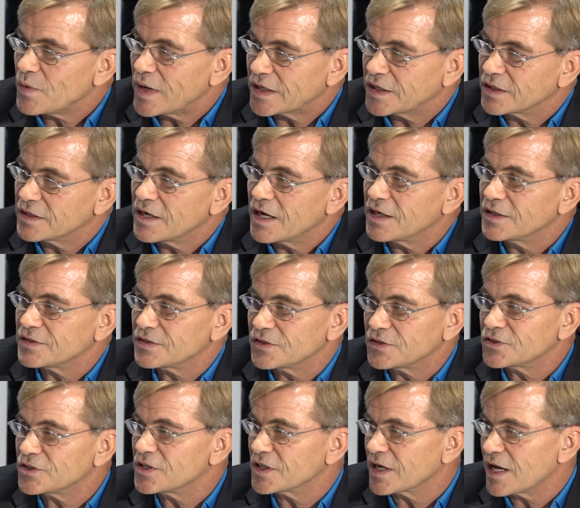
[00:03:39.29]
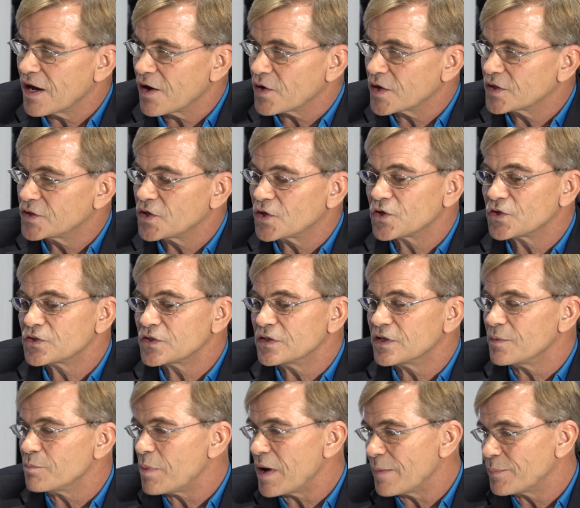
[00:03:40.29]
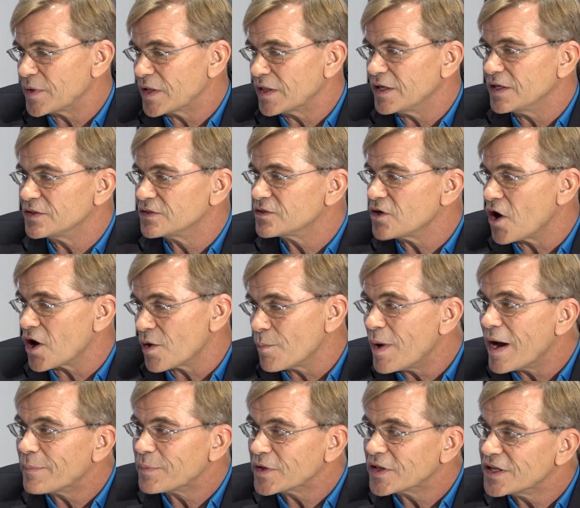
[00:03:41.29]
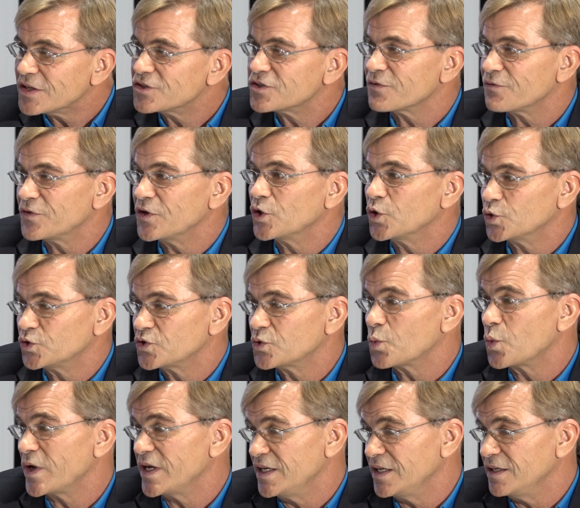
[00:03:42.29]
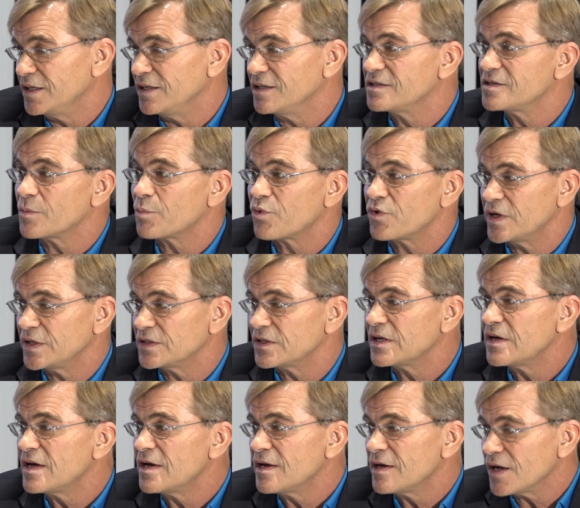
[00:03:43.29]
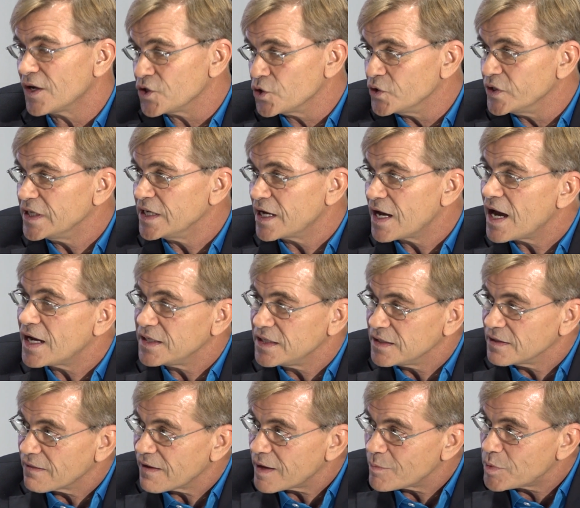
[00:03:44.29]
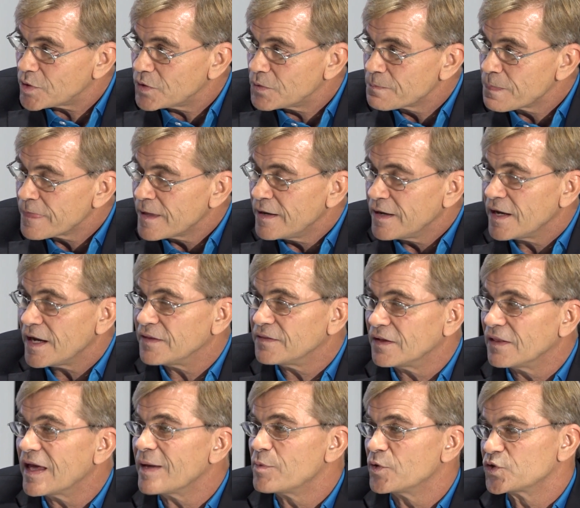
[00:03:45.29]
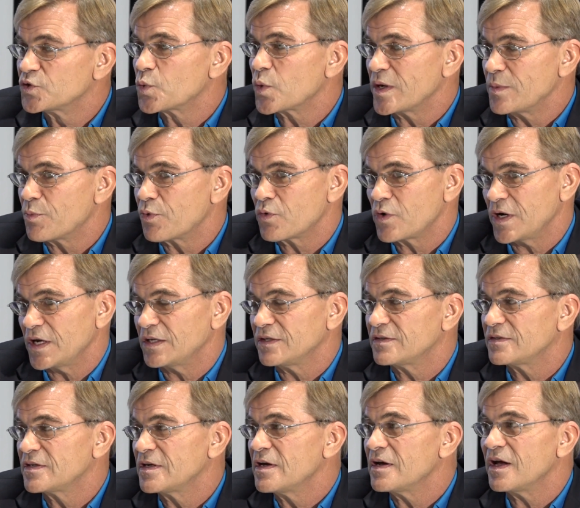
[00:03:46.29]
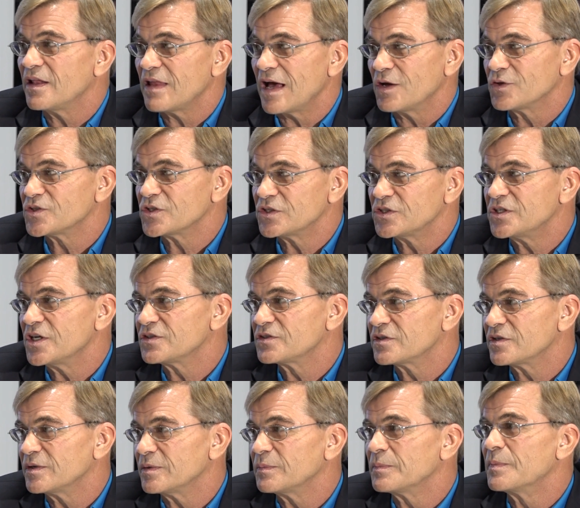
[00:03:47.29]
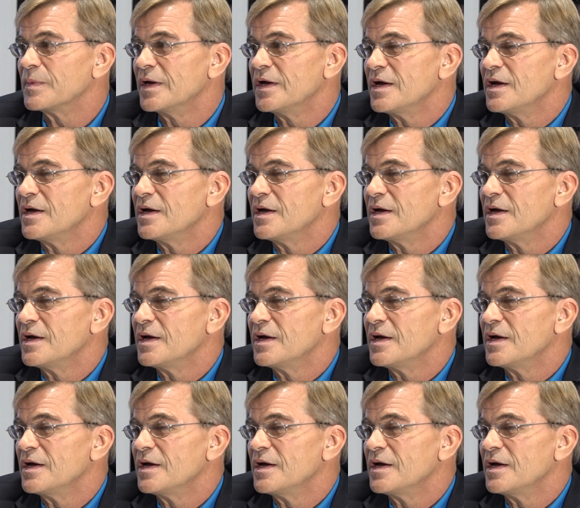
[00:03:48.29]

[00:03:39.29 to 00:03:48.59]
recognizes the characters and then auto-populates the fields we need to print a unique ID label. And the labels we print allows the system